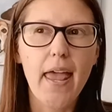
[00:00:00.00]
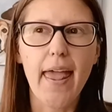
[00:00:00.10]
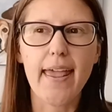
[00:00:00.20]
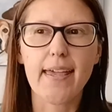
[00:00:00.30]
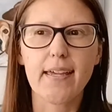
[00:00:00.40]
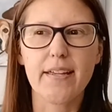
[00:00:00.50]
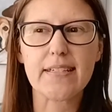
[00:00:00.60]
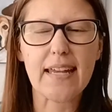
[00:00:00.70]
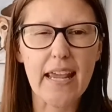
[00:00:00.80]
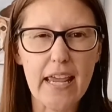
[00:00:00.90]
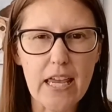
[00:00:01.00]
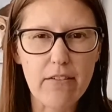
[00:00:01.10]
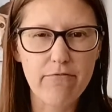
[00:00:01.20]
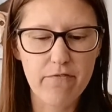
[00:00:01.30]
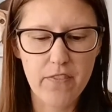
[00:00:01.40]
And
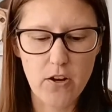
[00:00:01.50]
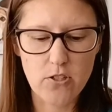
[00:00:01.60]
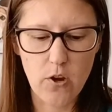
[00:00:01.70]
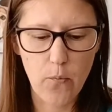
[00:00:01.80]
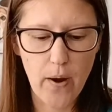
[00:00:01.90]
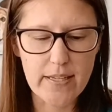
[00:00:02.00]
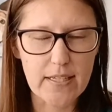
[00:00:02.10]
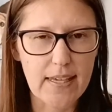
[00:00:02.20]
if there's a way to